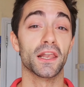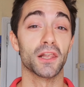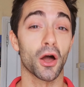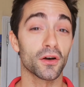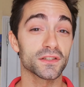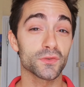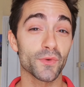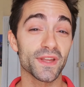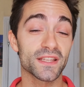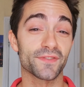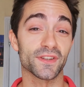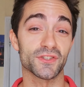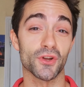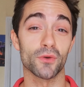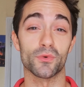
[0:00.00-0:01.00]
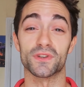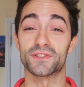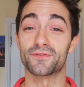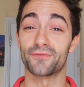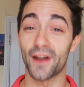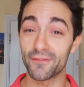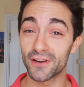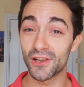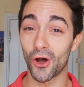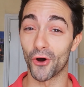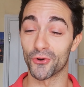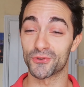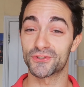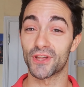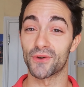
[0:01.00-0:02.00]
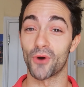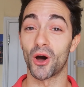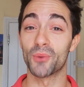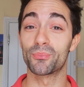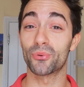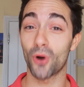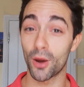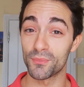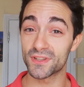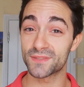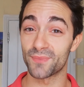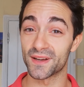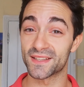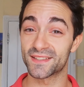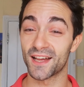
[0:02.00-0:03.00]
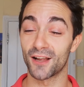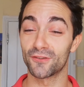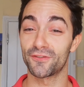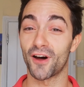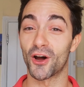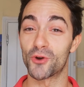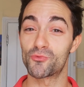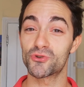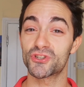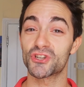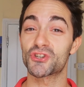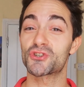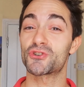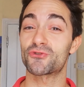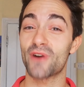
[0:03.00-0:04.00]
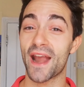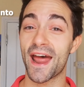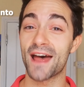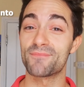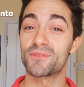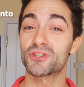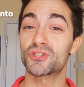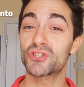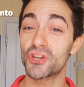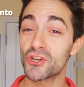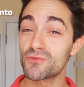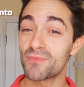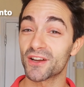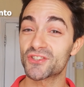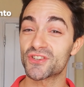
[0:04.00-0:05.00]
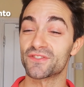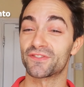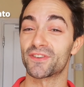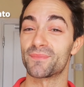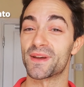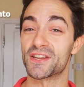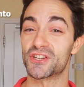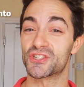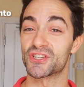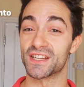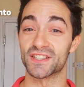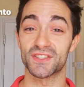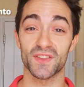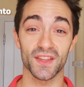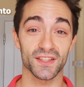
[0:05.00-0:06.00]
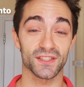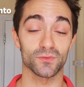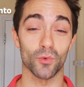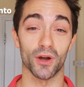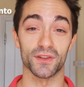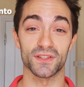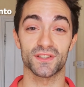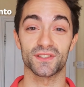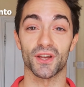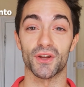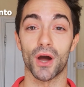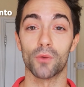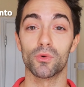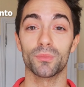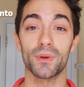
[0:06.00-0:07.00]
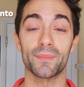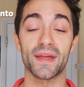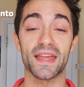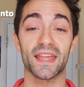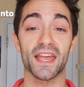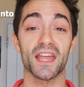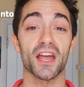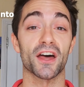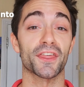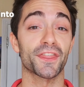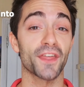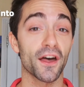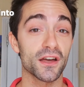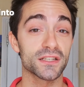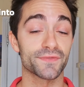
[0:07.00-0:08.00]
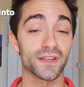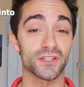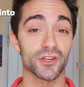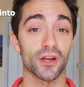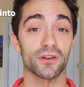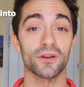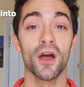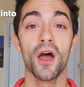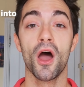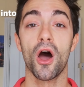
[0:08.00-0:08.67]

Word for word: Last week's video was very long, so I promised myself I wouldn't cram too much information into this one, so I will be making a third video